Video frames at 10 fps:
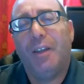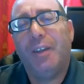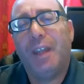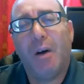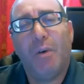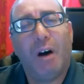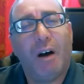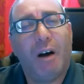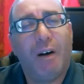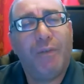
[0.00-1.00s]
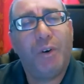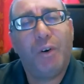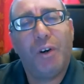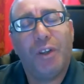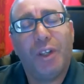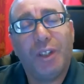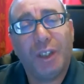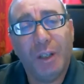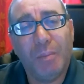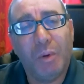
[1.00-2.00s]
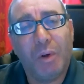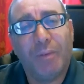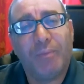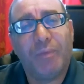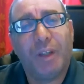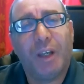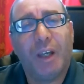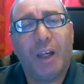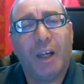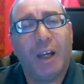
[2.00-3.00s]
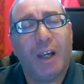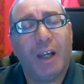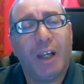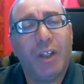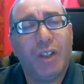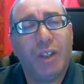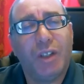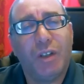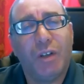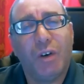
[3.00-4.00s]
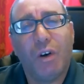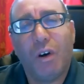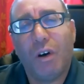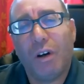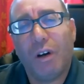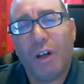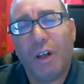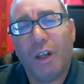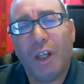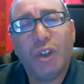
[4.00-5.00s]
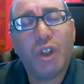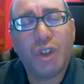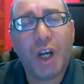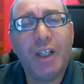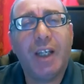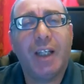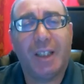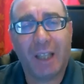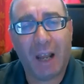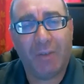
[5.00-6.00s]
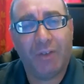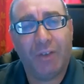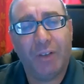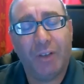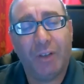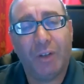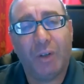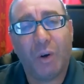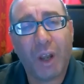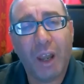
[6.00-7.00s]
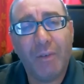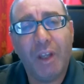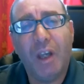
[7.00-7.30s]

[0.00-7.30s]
Now, uh, for this ebook, uh, it's, is the training itself, okay?